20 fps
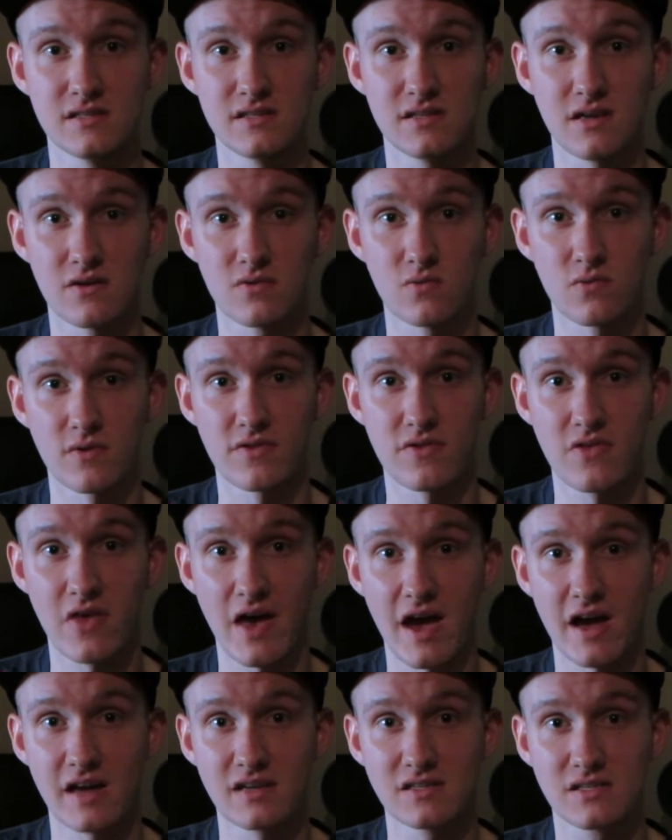done with
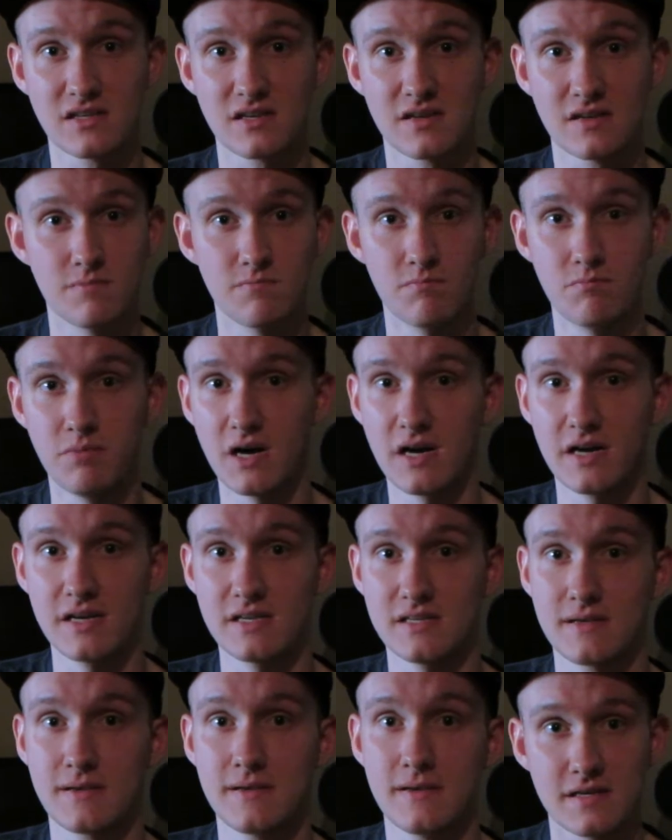that,
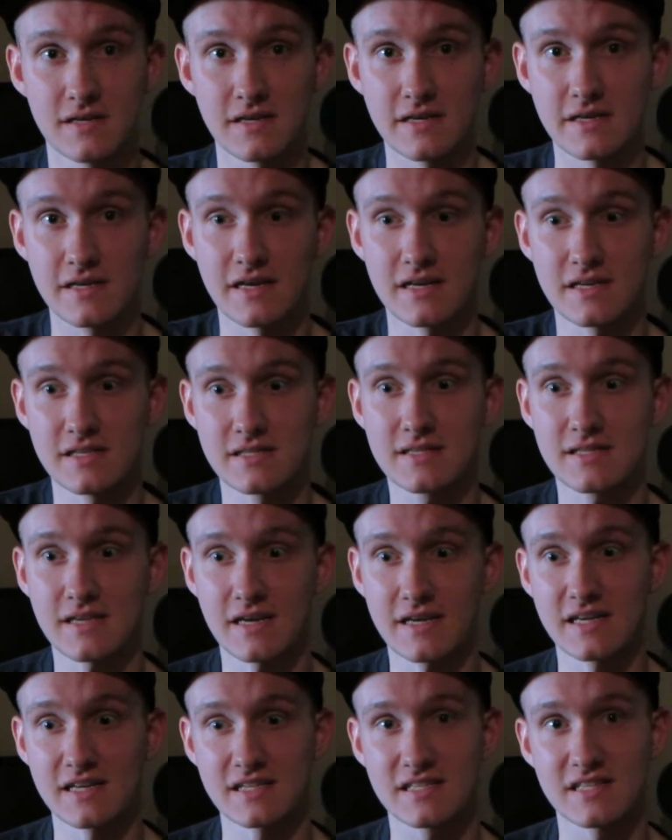but I guess
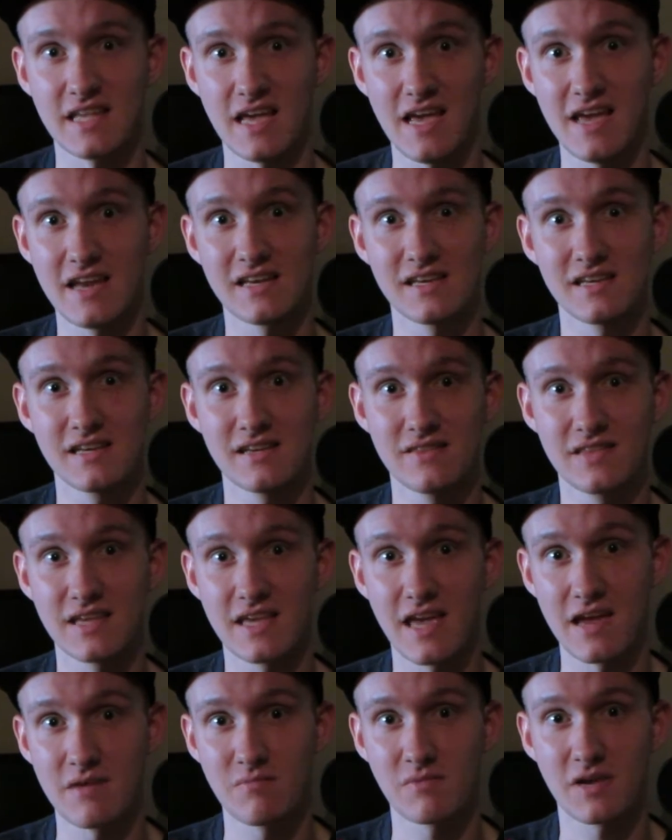I guess the end the
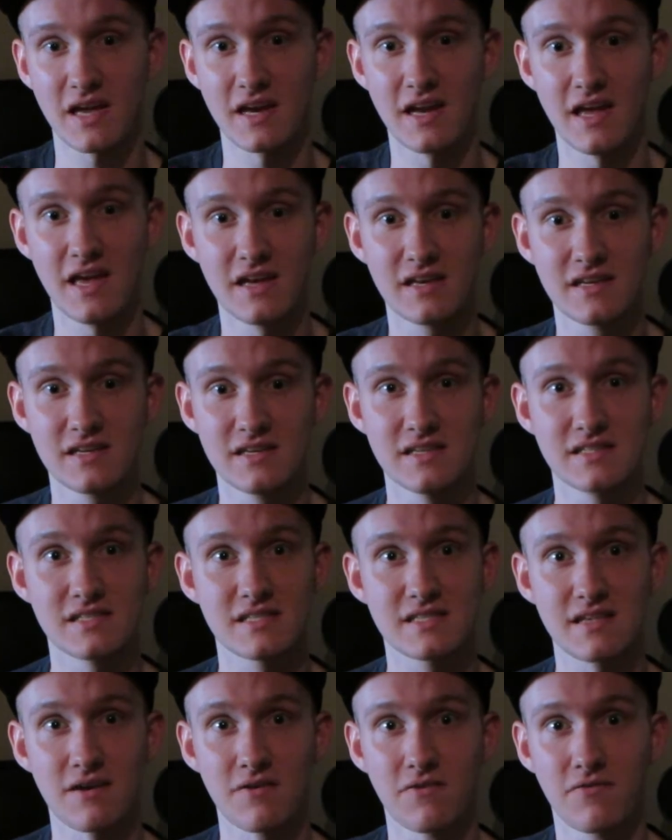game kind of ended
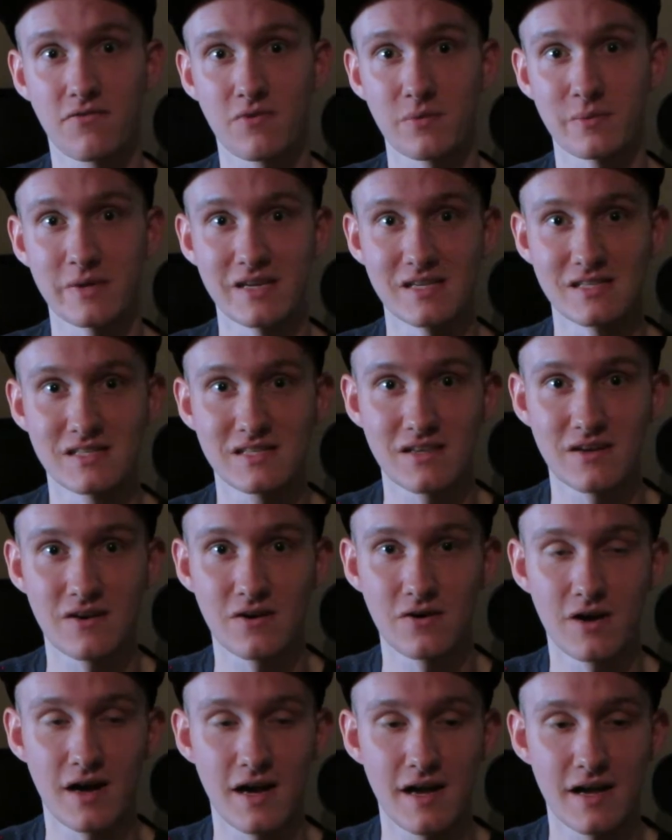itself for me,
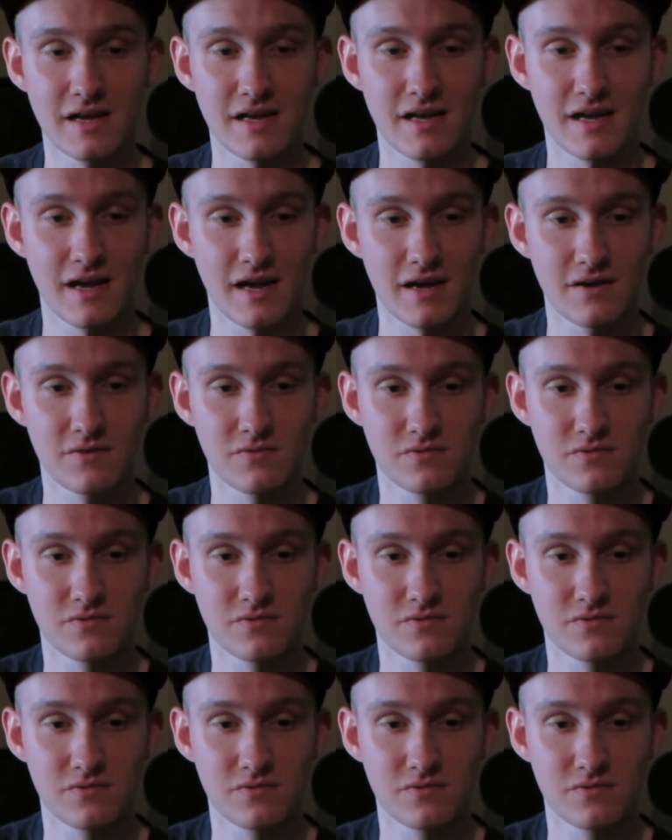so I I